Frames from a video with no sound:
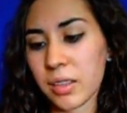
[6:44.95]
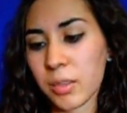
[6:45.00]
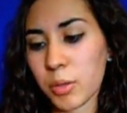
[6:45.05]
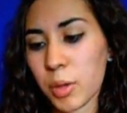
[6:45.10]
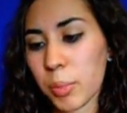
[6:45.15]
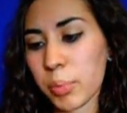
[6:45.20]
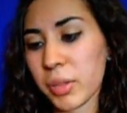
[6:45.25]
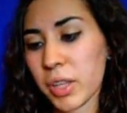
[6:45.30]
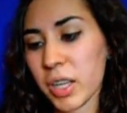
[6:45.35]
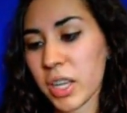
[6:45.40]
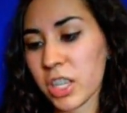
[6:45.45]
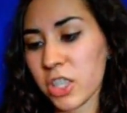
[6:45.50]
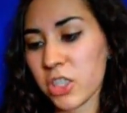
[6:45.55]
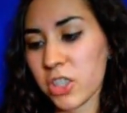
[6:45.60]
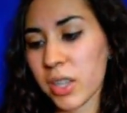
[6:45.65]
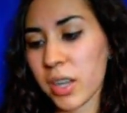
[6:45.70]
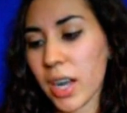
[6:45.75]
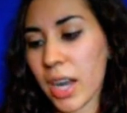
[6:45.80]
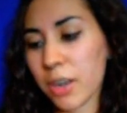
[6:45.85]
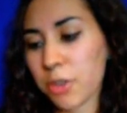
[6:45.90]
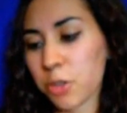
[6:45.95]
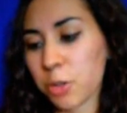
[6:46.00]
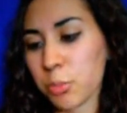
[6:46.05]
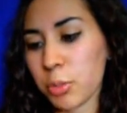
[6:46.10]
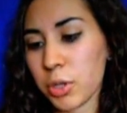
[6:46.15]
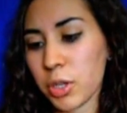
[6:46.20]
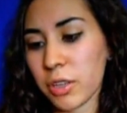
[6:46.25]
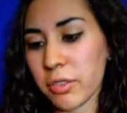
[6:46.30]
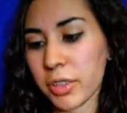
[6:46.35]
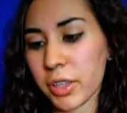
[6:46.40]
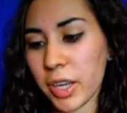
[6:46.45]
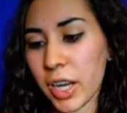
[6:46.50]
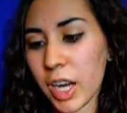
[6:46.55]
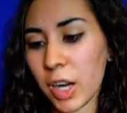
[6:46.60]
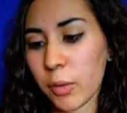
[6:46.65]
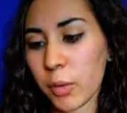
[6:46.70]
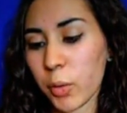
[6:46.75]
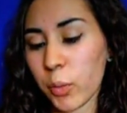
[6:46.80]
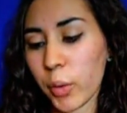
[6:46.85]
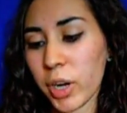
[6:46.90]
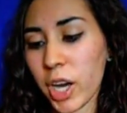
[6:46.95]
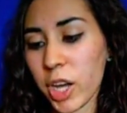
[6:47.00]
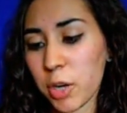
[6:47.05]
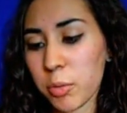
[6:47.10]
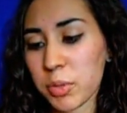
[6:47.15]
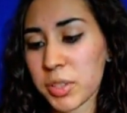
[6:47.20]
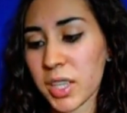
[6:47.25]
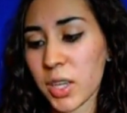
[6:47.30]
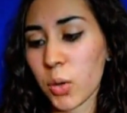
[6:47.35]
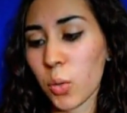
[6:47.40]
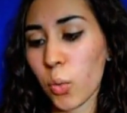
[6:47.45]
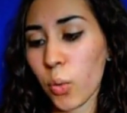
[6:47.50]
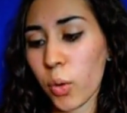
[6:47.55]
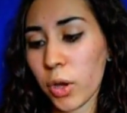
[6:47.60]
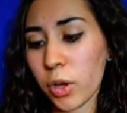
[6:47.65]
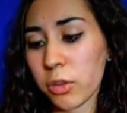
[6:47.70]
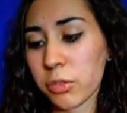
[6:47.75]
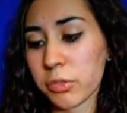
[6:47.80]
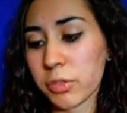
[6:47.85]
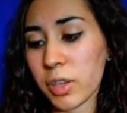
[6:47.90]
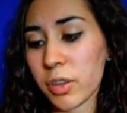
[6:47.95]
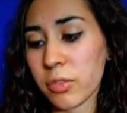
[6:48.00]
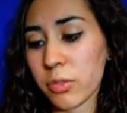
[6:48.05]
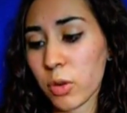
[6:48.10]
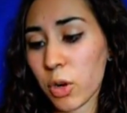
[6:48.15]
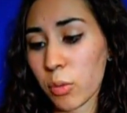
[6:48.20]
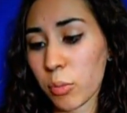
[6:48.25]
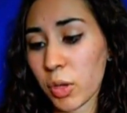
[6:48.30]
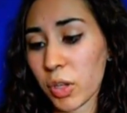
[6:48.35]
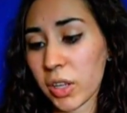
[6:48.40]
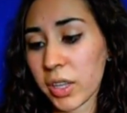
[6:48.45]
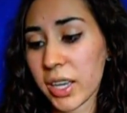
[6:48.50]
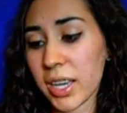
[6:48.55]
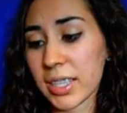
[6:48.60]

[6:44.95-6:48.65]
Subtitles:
replenish the natural beauty of your hair with 100% oil-free formula.